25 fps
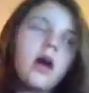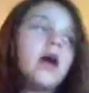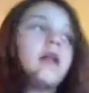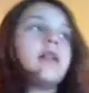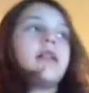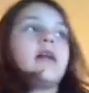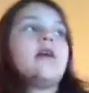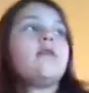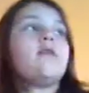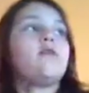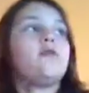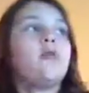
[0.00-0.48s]

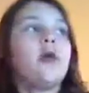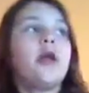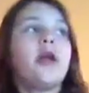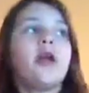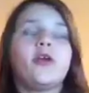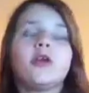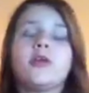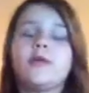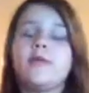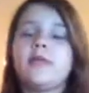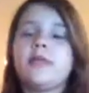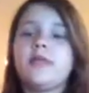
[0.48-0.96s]
sound
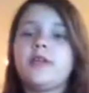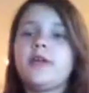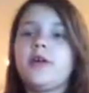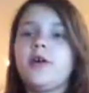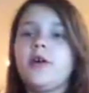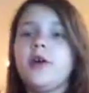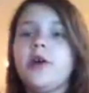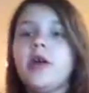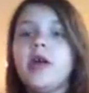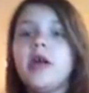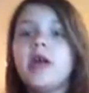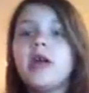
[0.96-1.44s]
weird, I'm
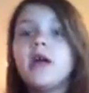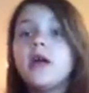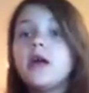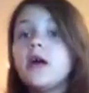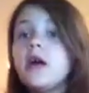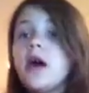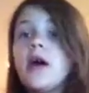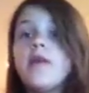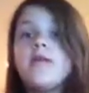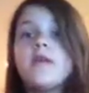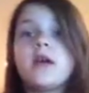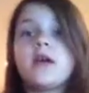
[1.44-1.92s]
sorry.
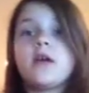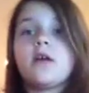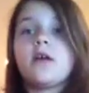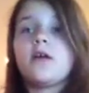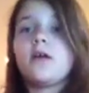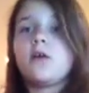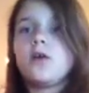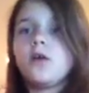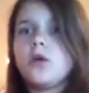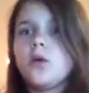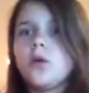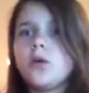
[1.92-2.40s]
I have a
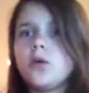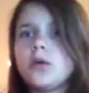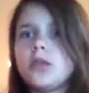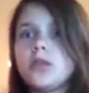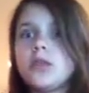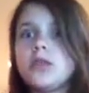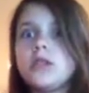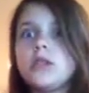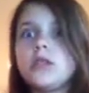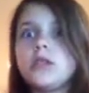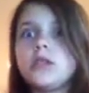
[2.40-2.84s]
cold.